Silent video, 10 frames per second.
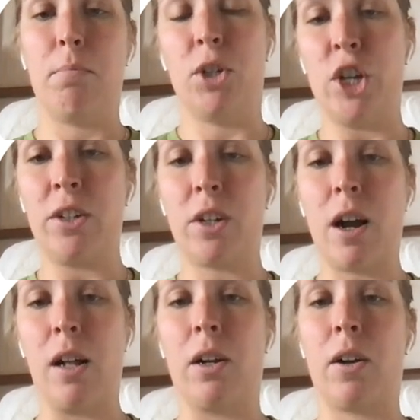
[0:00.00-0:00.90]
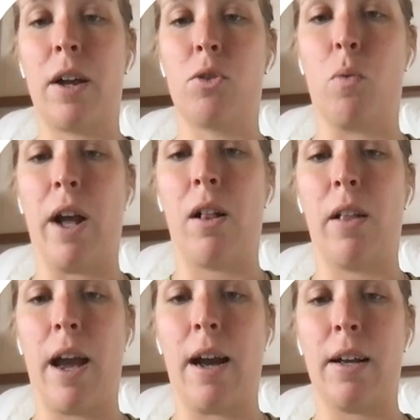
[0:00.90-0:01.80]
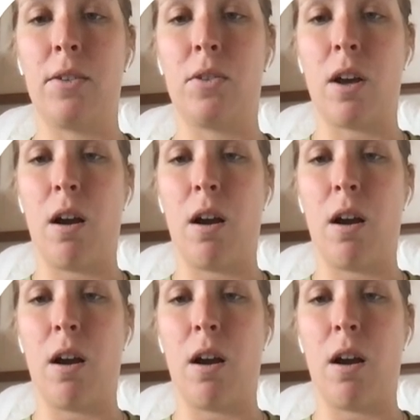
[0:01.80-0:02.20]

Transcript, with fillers: magenta color, as well as